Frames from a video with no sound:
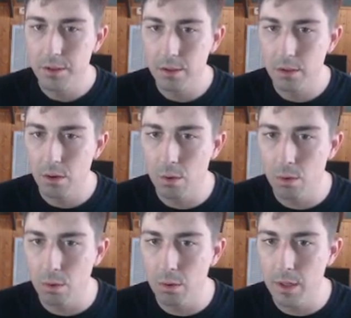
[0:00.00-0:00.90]

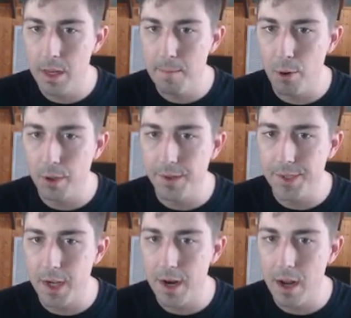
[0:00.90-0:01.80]
Slowly poking
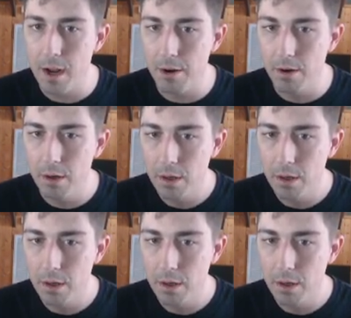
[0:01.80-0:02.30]
this guy down.